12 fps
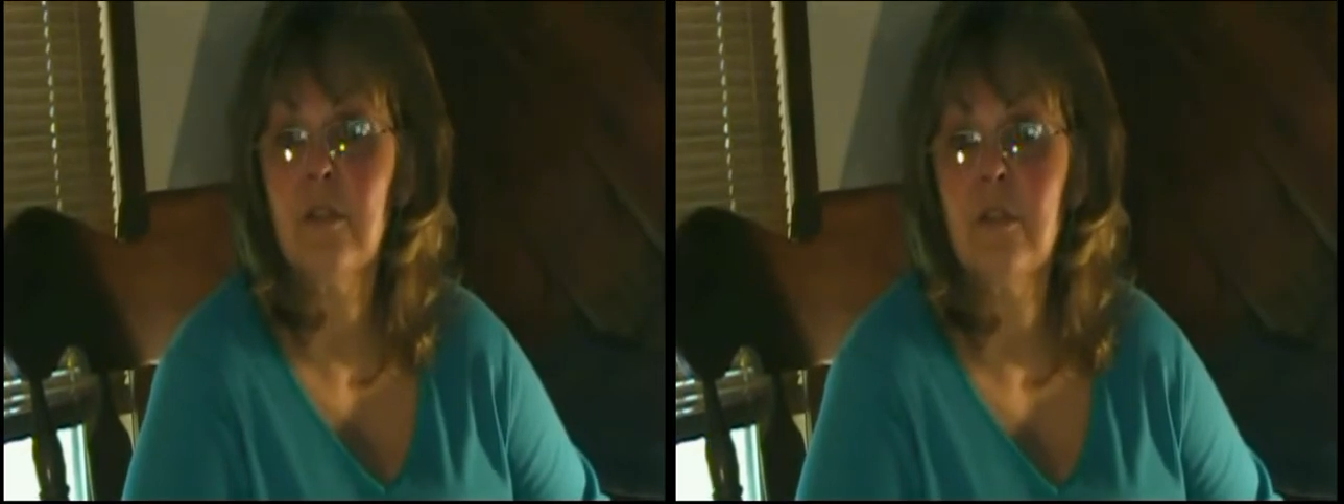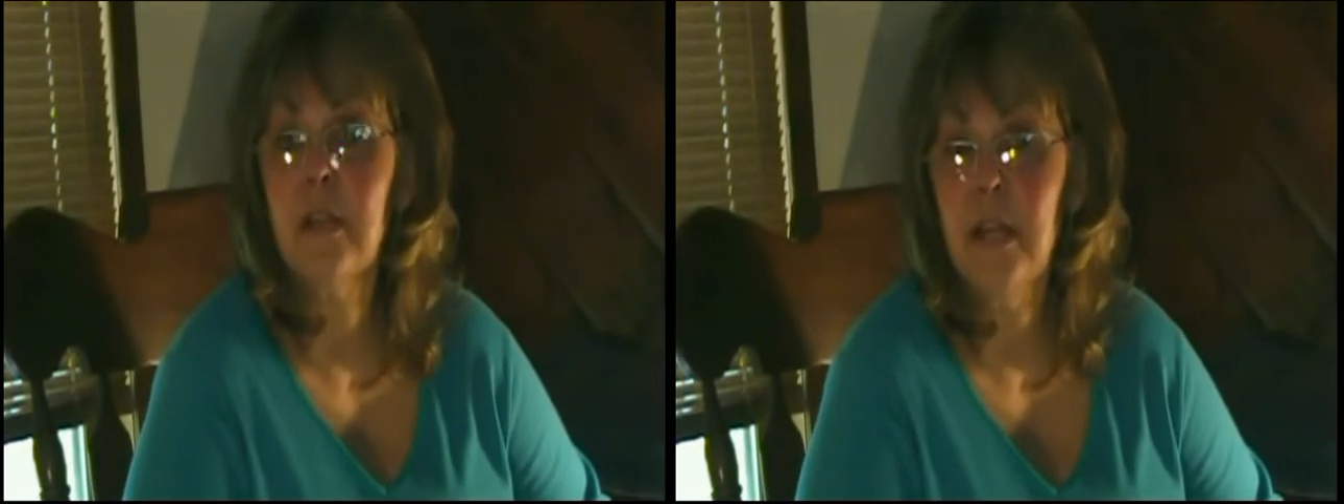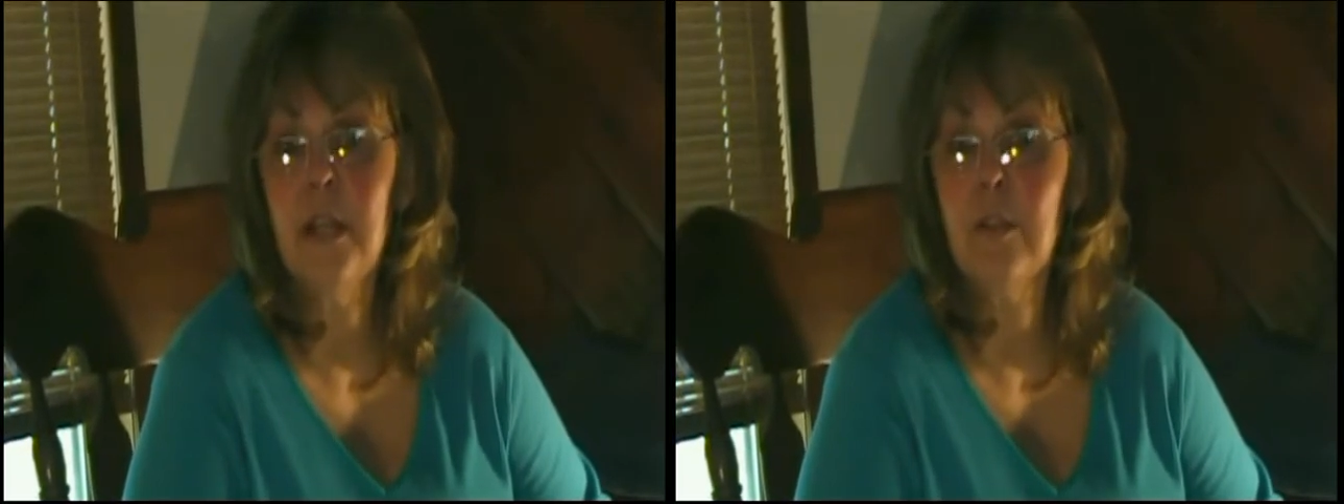
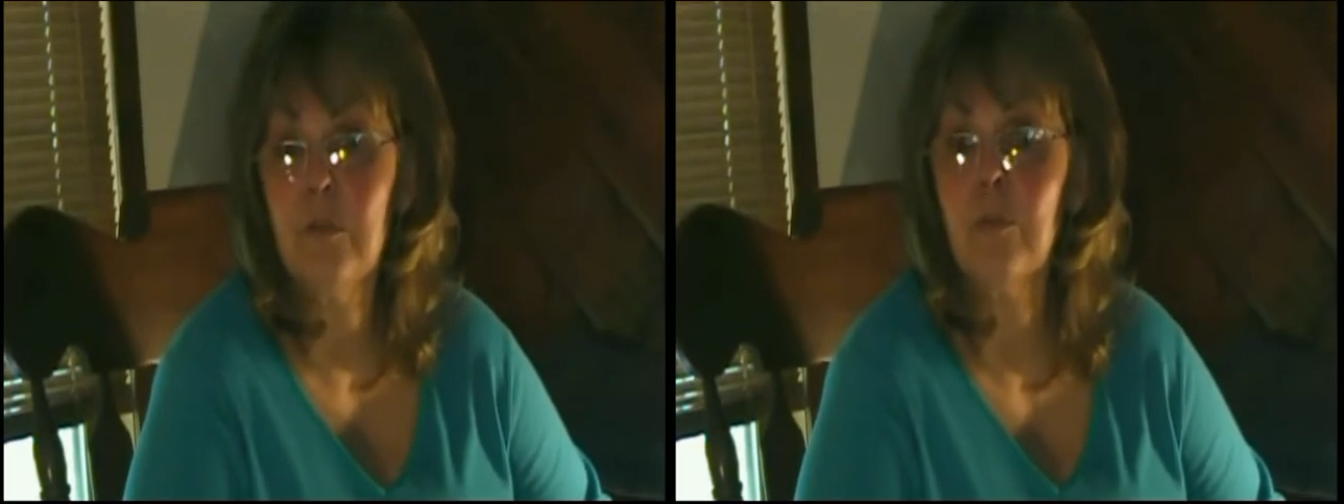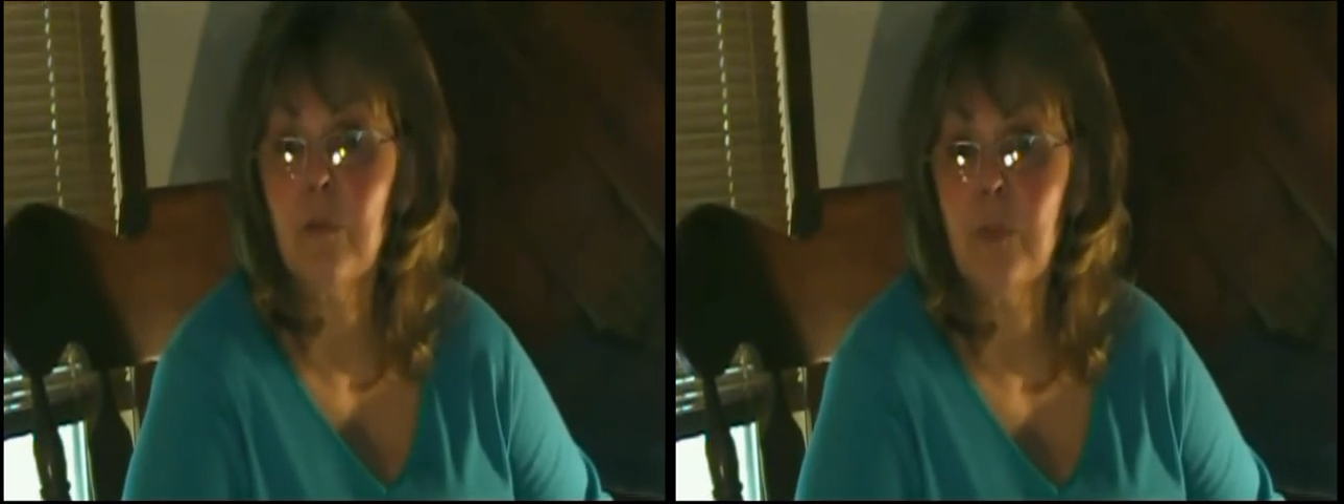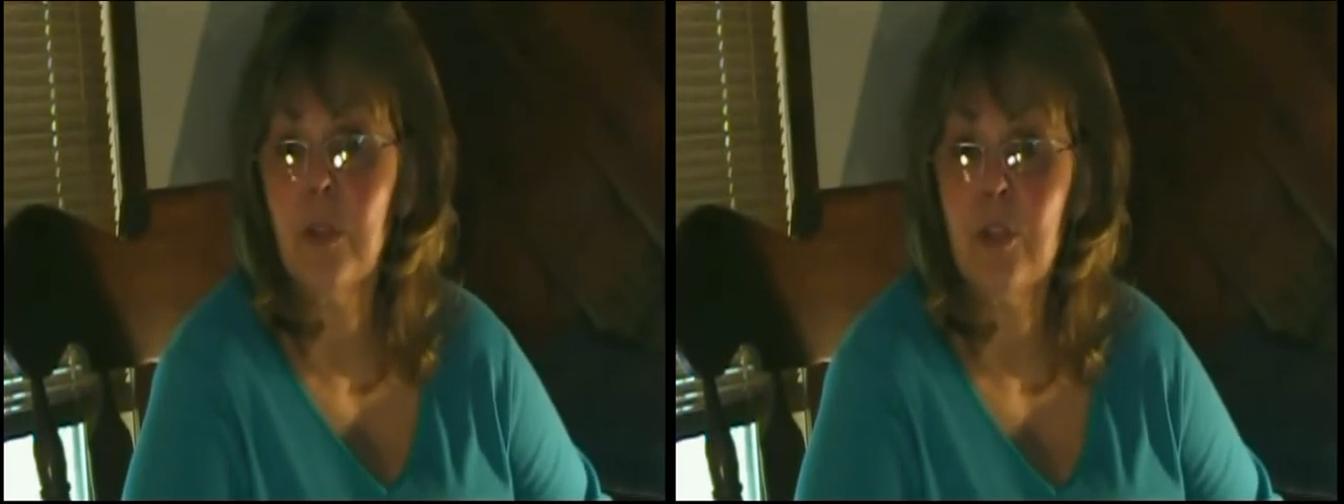ladies'
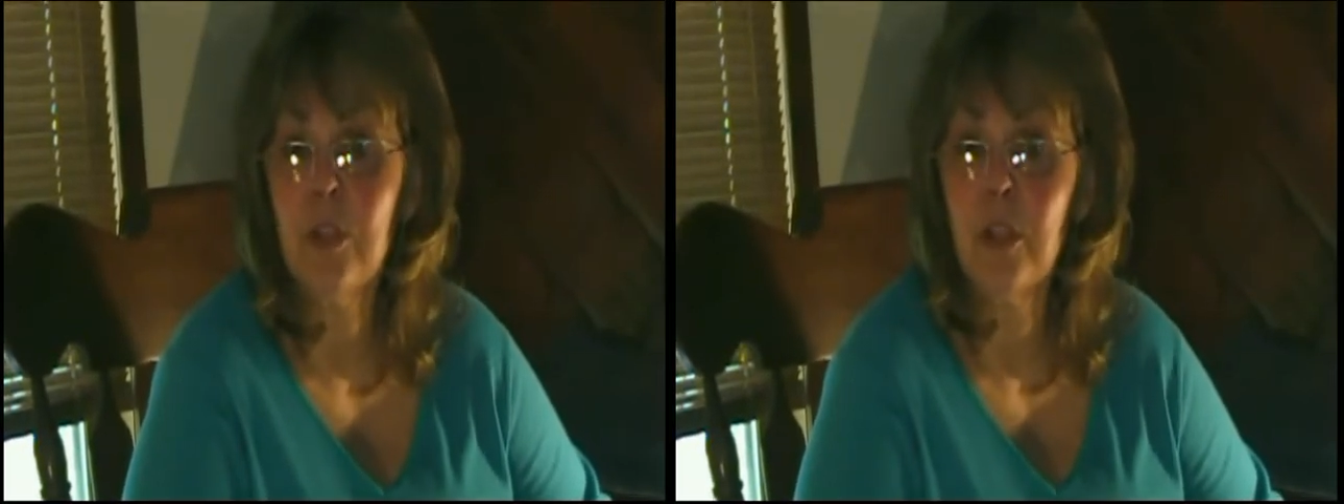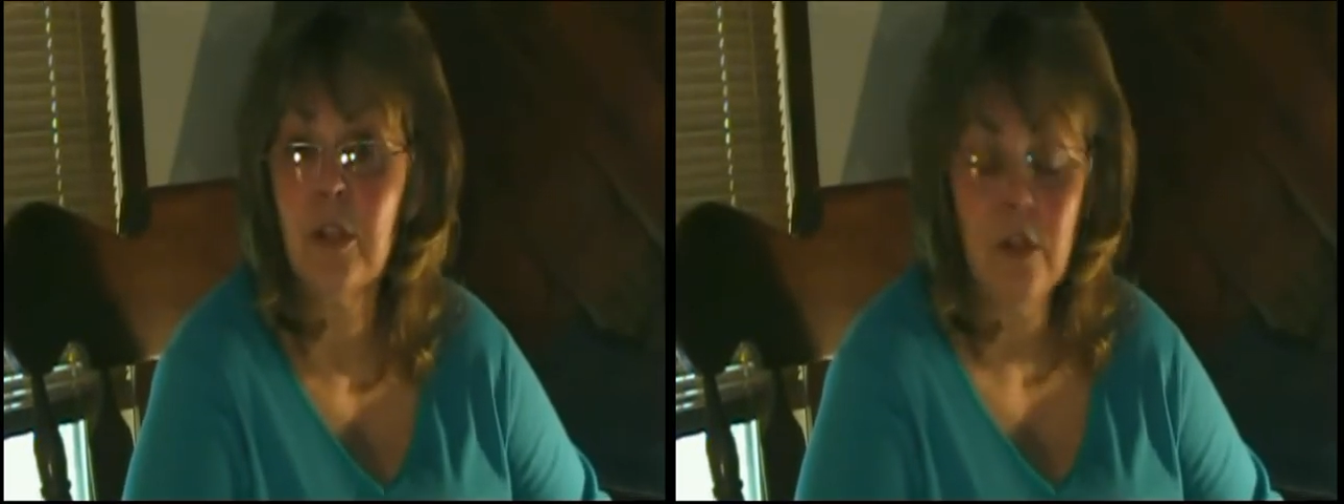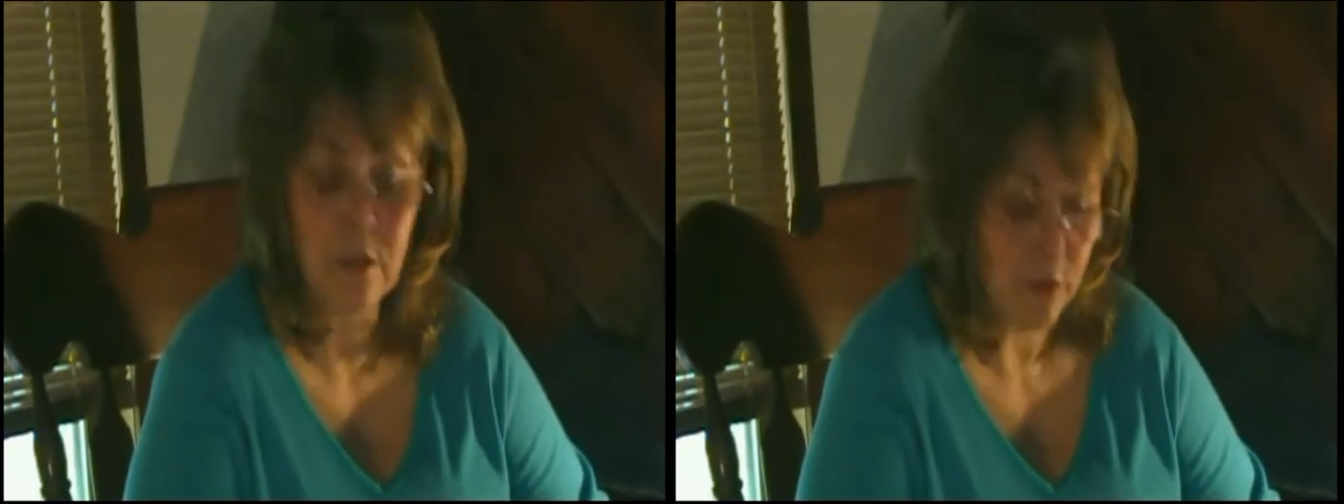room that she
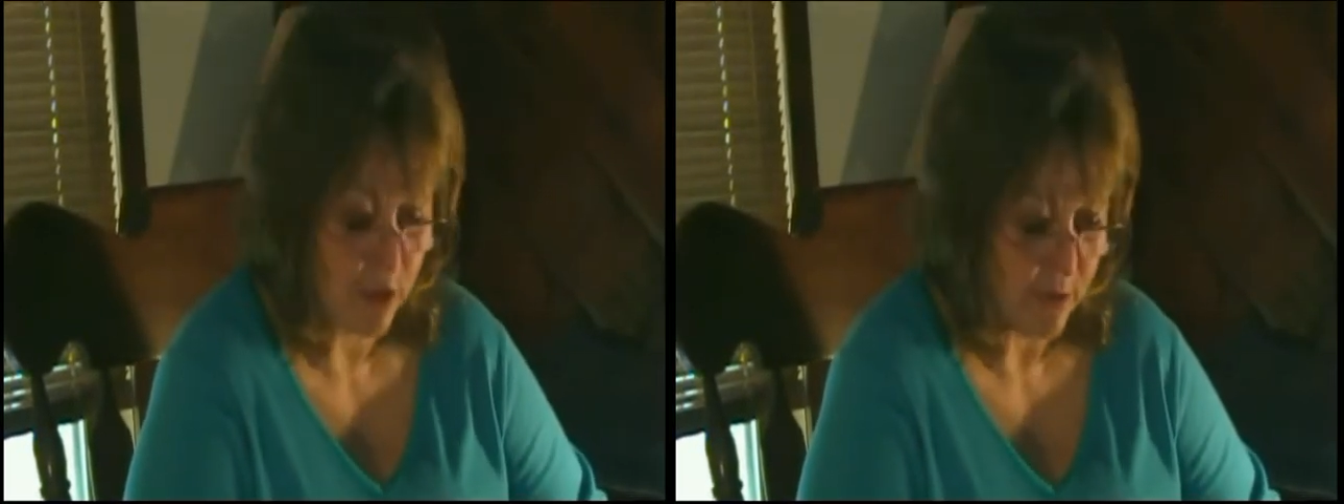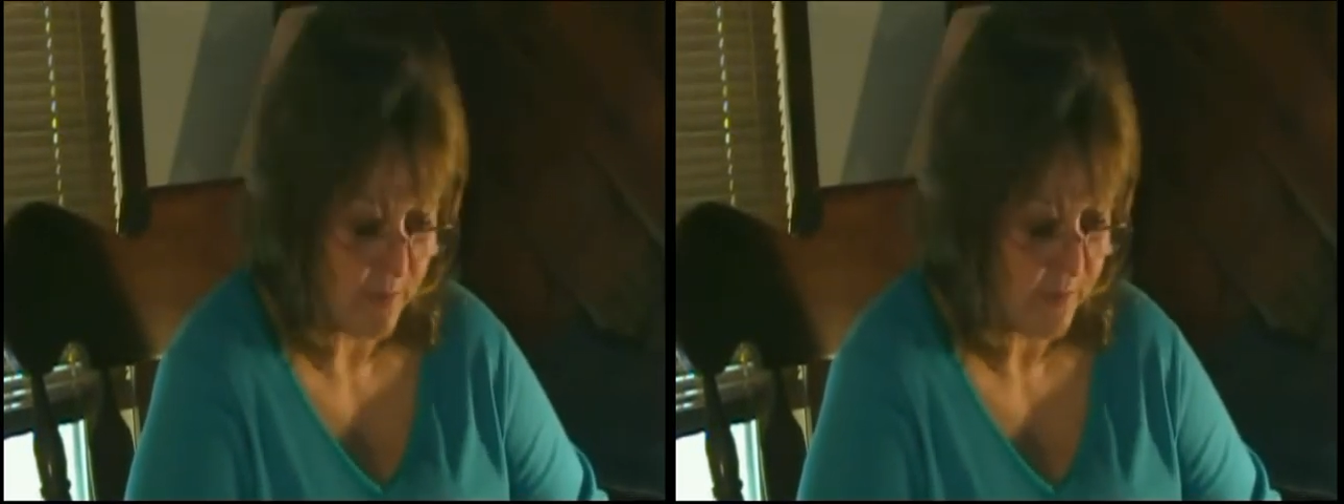can go to.